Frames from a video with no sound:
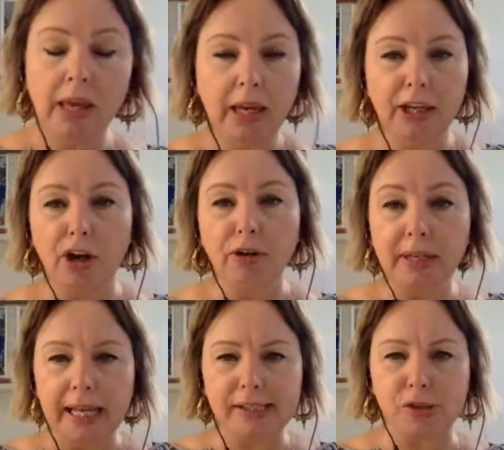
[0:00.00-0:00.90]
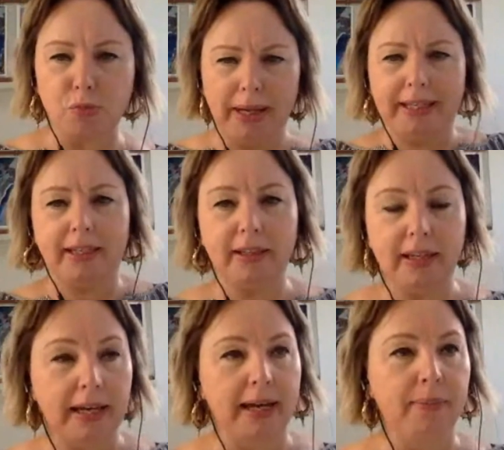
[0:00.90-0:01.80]
next week
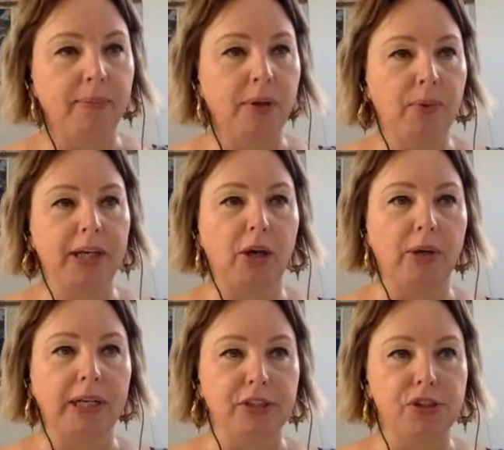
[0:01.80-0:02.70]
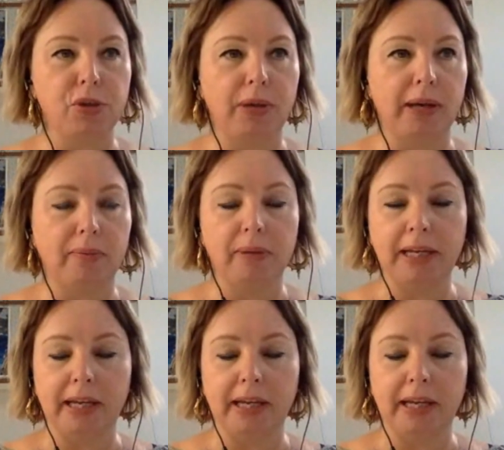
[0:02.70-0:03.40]
we're going into our